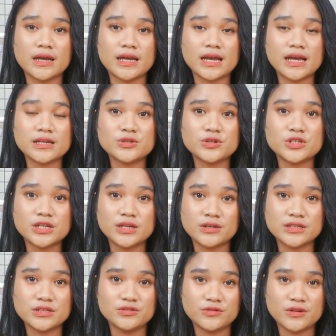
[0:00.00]
and share
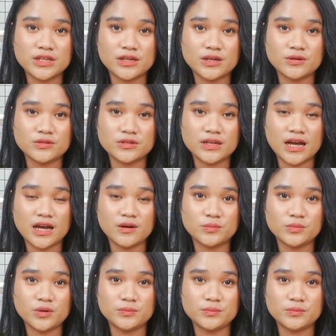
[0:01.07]
this video to help